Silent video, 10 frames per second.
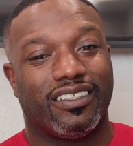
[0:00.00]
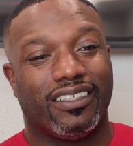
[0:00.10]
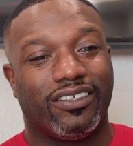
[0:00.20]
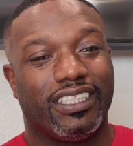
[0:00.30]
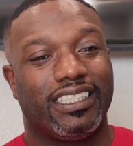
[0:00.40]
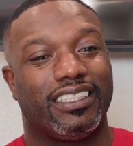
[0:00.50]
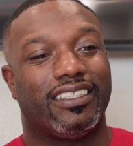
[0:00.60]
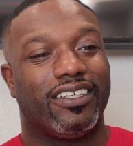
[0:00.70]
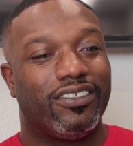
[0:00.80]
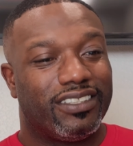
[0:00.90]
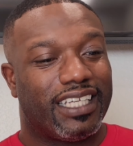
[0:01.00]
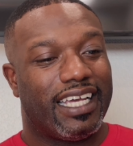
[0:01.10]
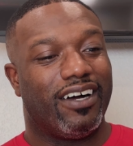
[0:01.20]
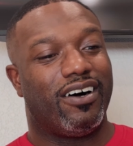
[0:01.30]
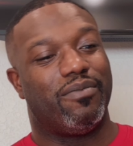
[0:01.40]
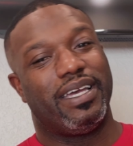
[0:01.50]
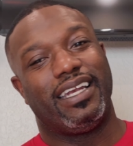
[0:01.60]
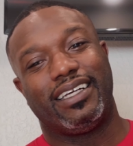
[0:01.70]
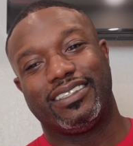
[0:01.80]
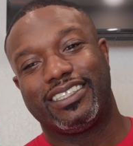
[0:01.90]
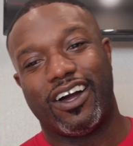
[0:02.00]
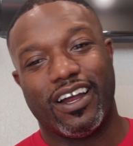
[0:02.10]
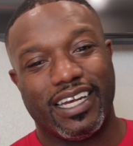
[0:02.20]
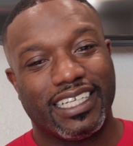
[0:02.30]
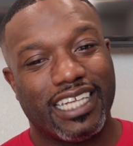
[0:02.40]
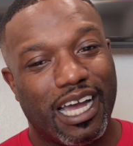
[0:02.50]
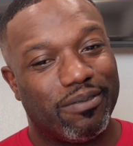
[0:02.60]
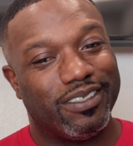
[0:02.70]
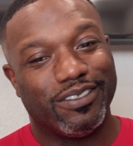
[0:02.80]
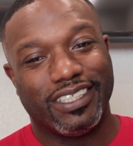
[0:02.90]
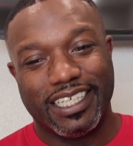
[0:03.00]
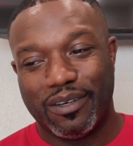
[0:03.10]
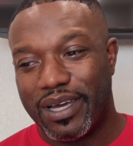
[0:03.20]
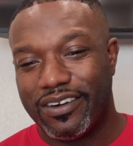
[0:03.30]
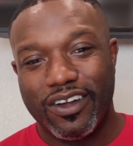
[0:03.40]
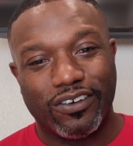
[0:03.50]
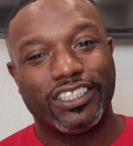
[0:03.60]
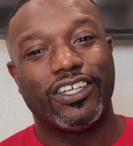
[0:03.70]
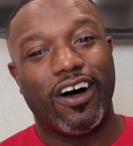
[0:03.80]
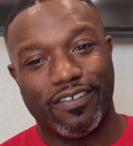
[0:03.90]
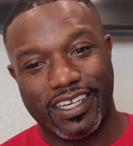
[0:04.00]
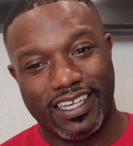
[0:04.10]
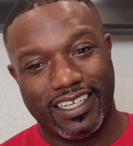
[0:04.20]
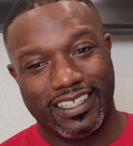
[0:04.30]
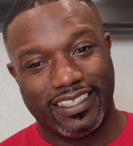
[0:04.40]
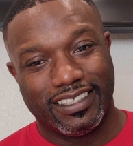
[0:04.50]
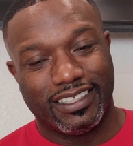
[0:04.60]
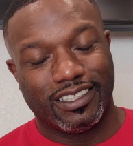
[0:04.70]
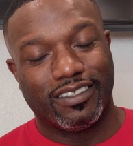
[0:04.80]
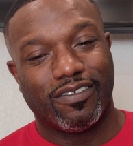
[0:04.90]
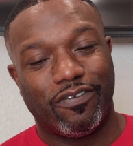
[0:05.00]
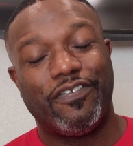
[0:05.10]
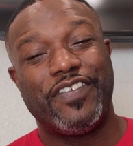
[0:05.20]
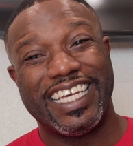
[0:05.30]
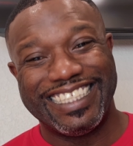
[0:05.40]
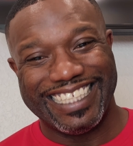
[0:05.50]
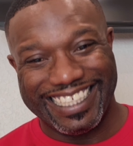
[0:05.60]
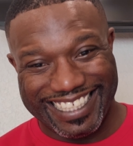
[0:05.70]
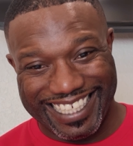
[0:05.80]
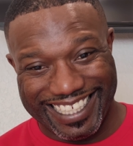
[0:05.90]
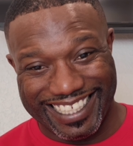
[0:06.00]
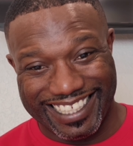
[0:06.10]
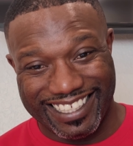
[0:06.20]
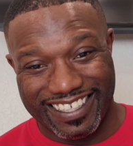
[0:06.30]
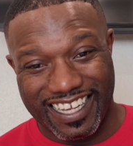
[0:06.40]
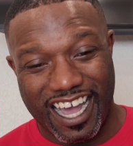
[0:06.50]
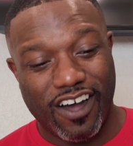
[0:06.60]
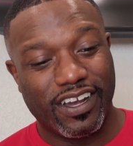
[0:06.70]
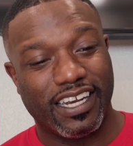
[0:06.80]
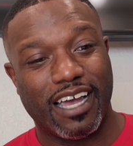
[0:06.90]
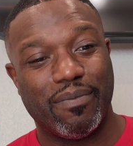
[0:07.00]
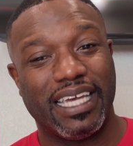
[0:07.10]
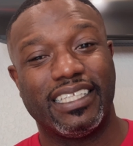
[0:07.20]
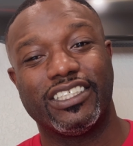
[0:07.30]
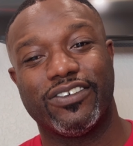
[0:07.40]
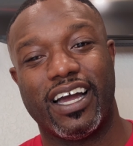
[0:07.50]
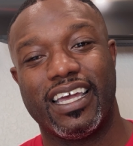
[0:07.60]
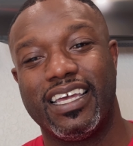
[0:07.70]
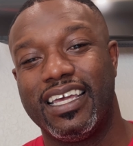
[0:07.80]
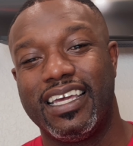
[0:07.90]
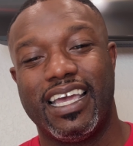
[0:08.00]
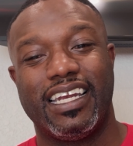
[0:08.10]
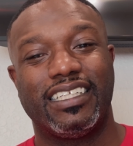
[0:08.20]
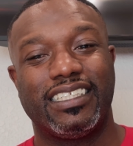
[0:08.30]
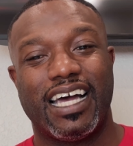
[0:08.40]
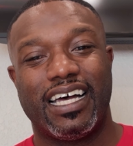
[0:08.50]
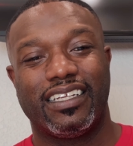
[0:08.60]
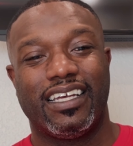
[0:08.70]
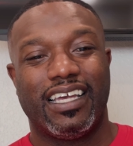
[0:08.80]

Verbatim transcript: don't just don't say, "Oh man, I'm sorry." Next time you will get it back. No, solve it, fix it. How can I make this right? And it's not.